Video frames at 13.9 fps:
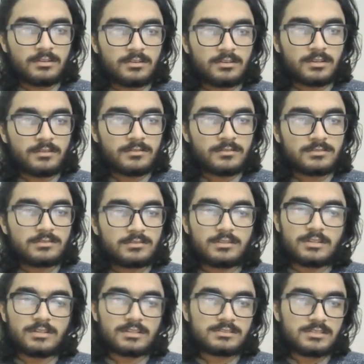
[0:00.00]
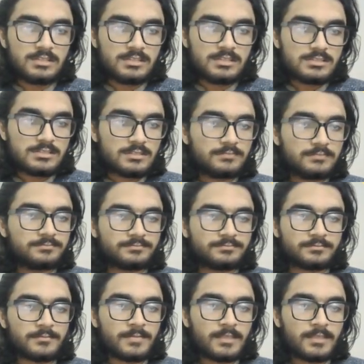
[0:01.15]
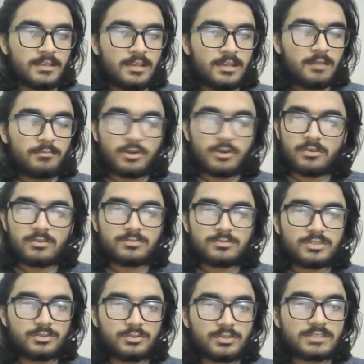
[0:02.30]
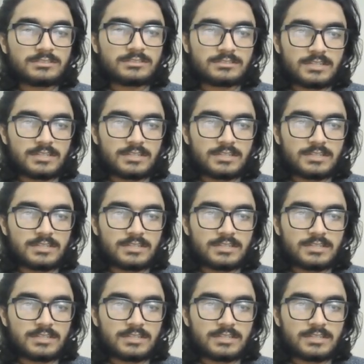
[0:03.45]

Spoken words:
Okay, so the next is border option. You can